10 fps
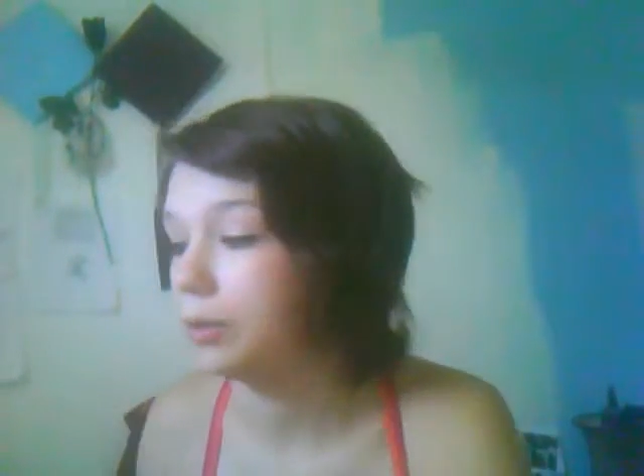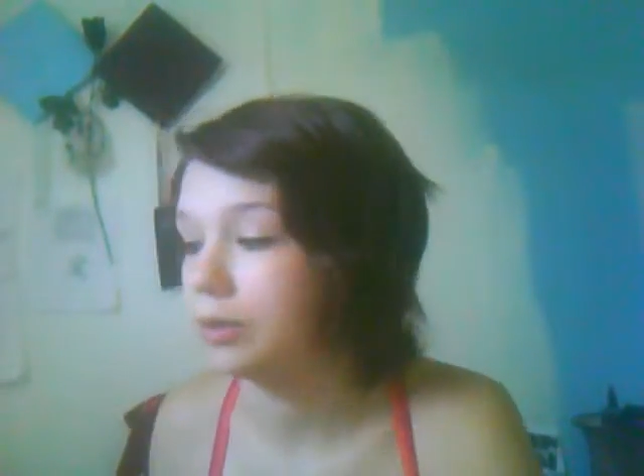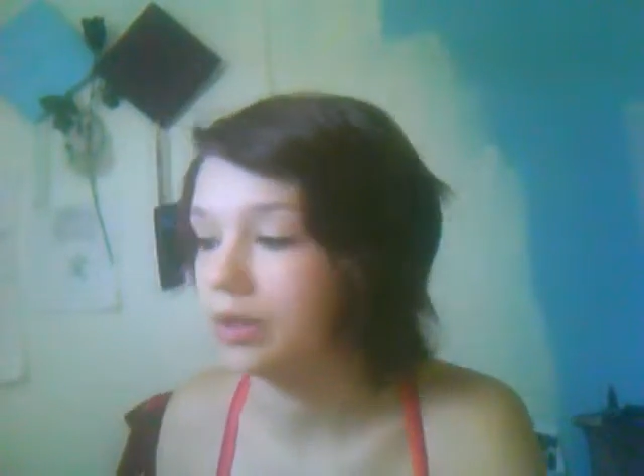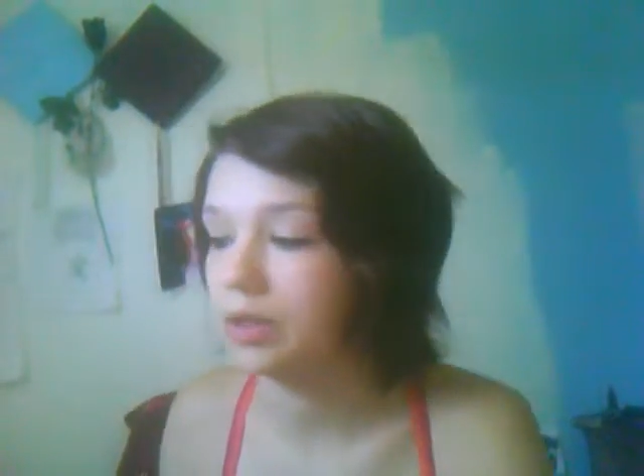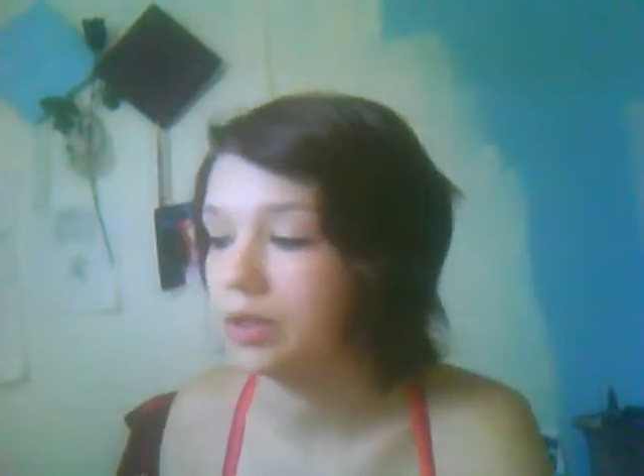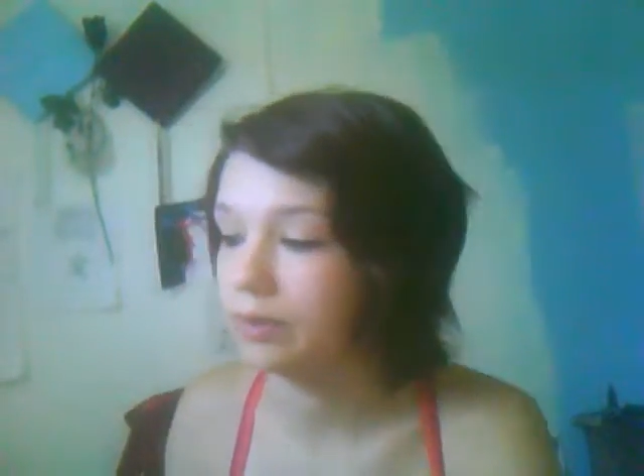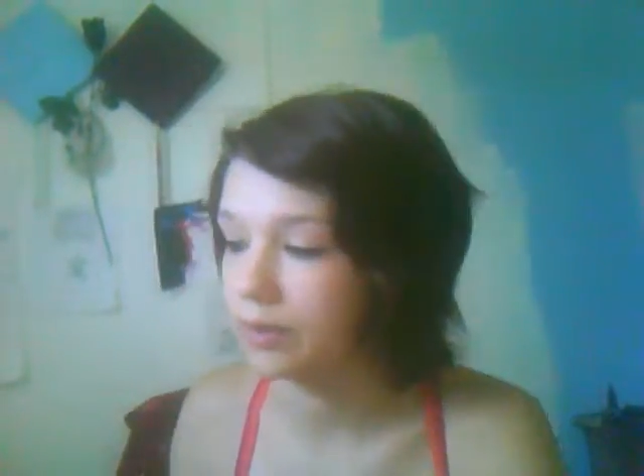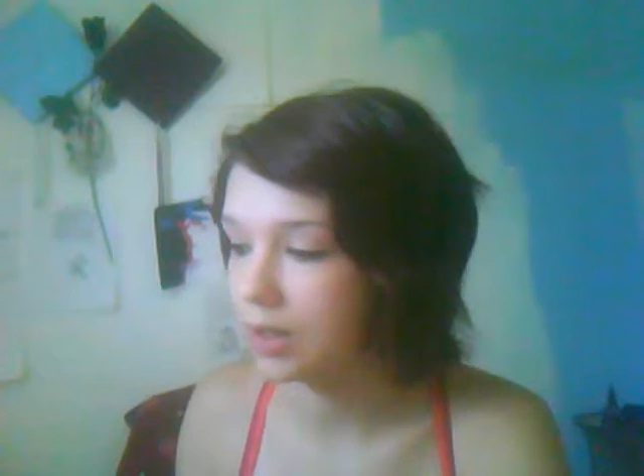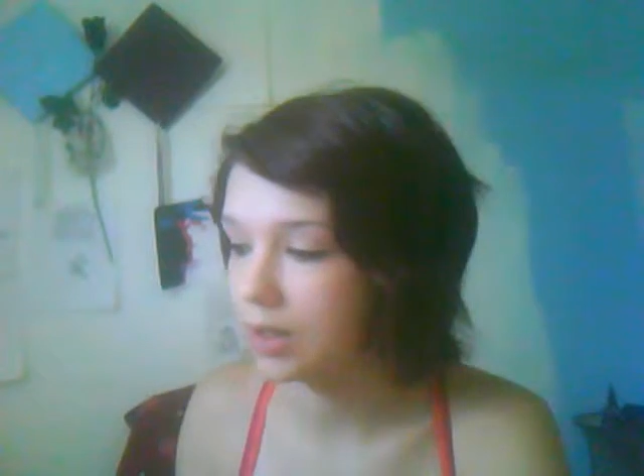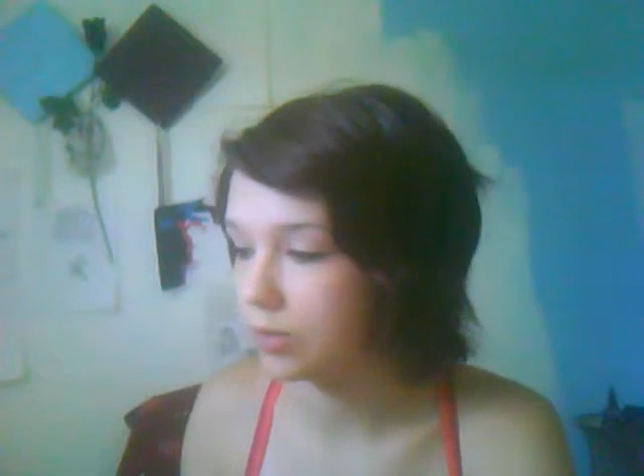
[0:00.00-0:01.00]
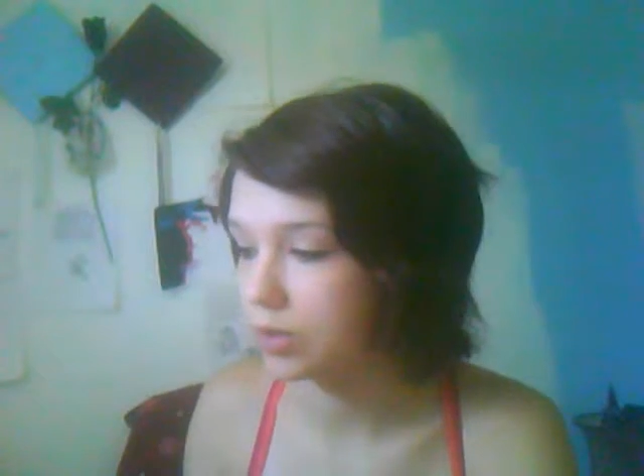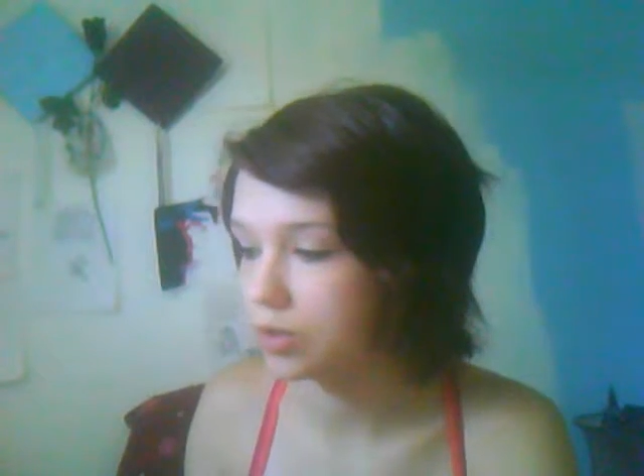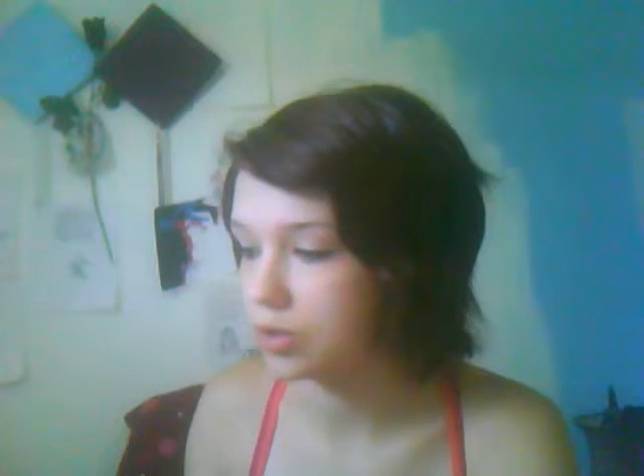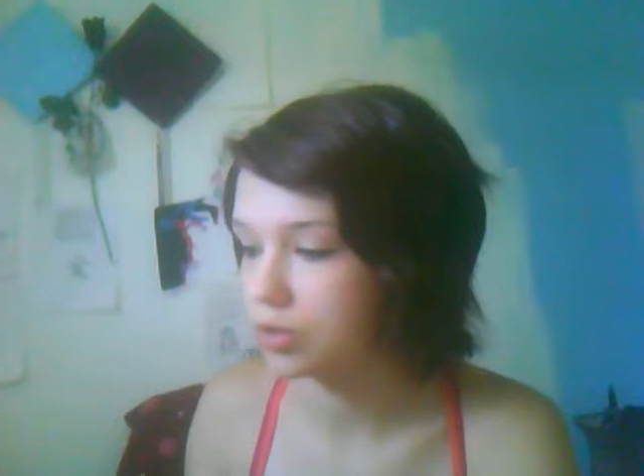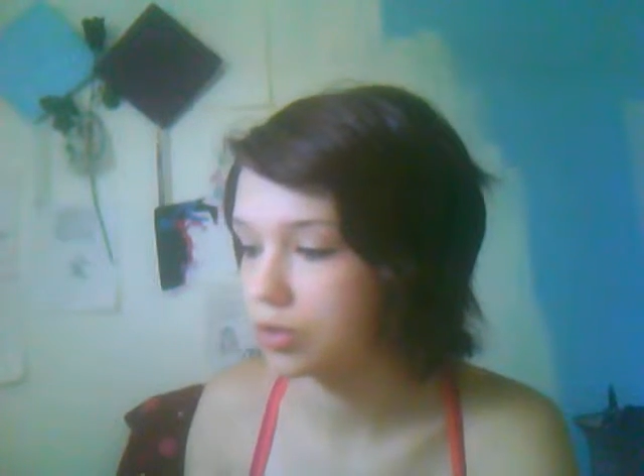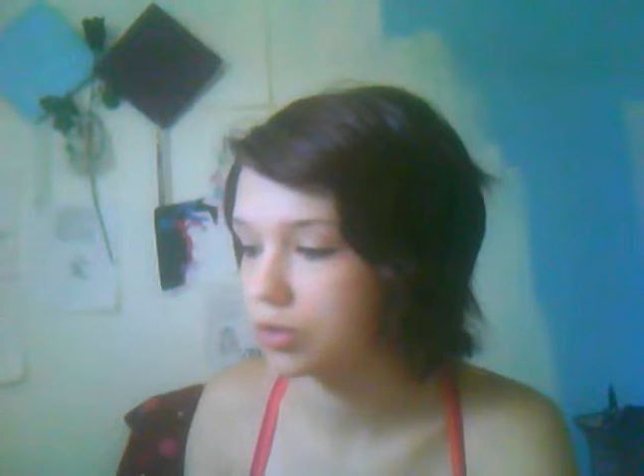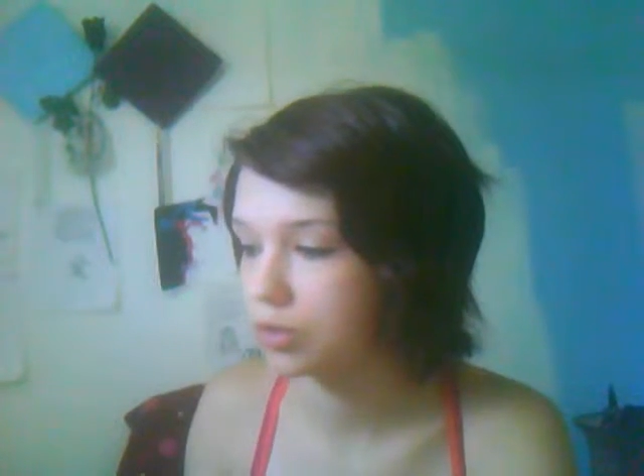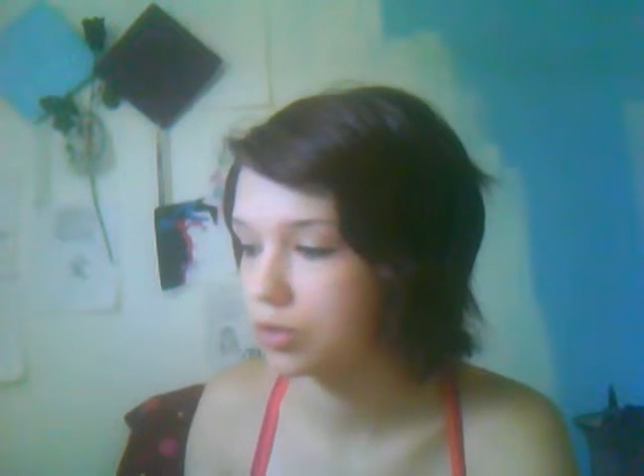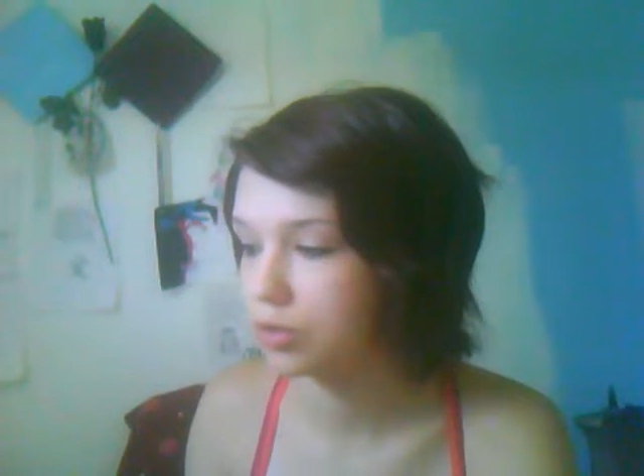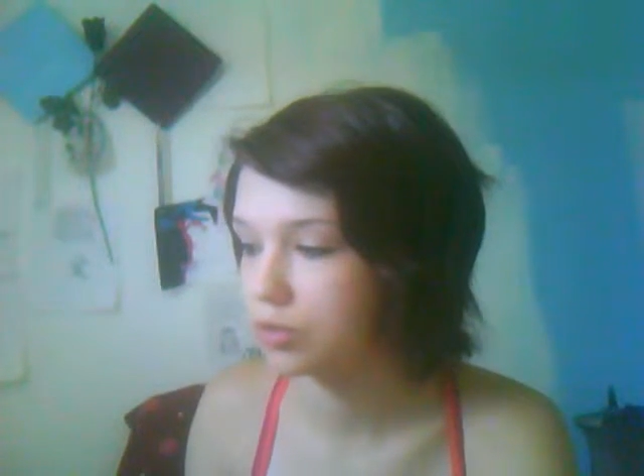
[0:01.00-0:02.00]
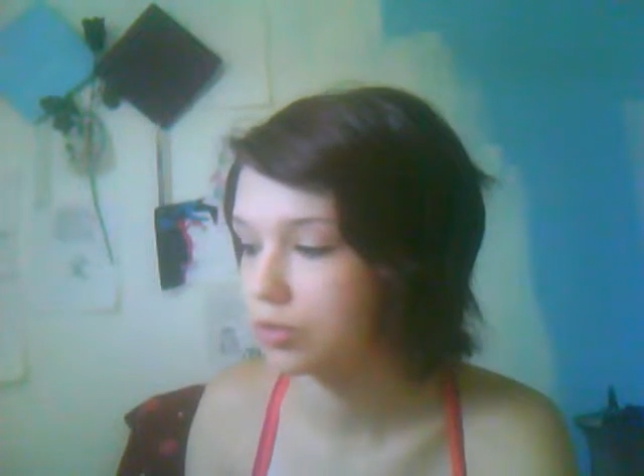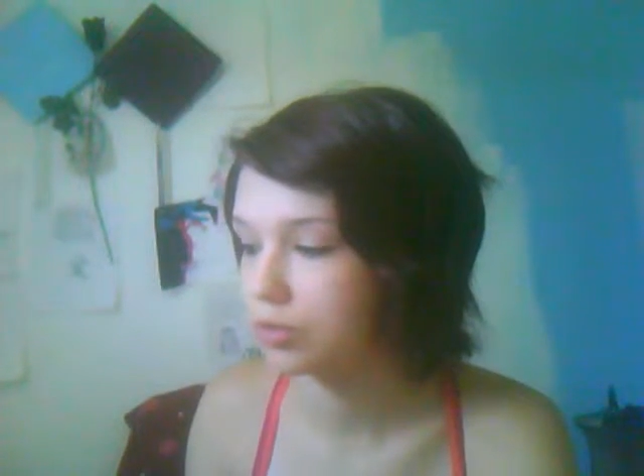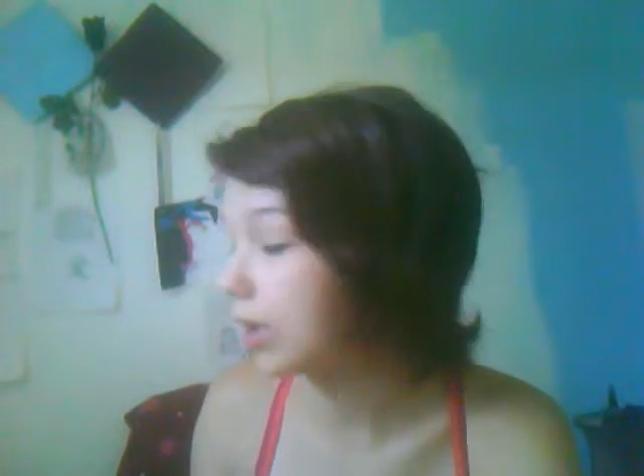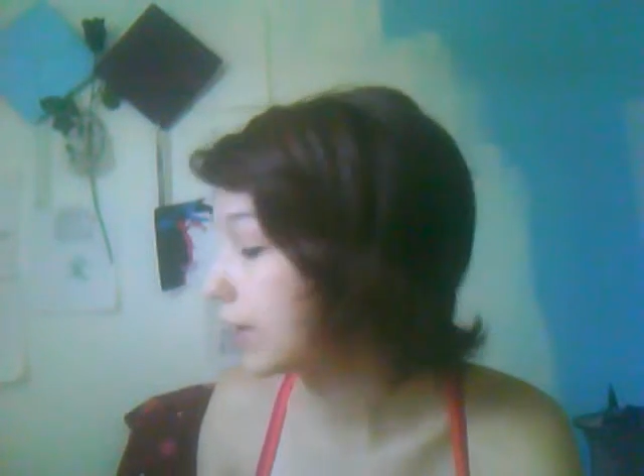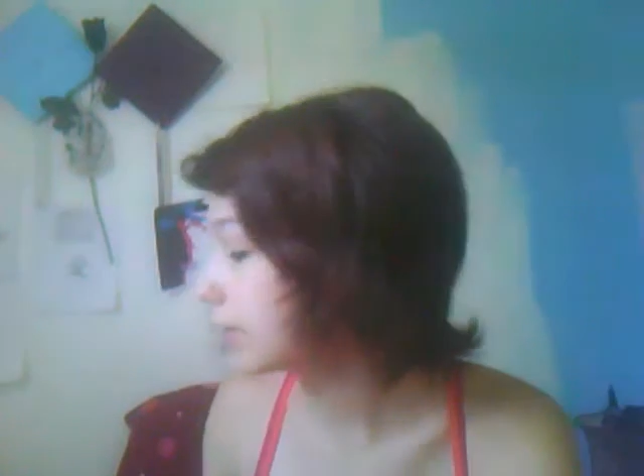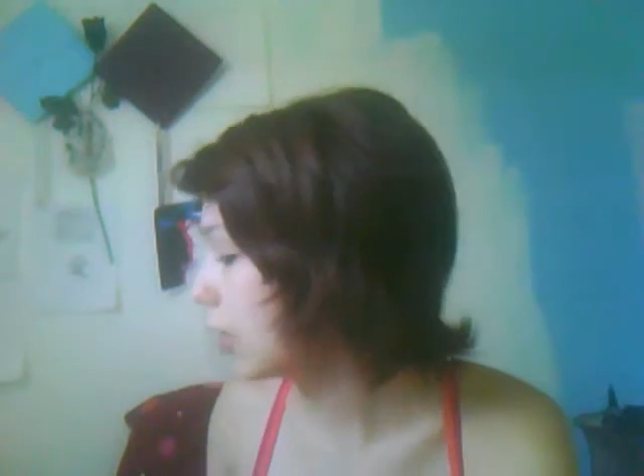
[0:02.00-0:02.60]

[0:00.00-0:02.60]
believe that was $5.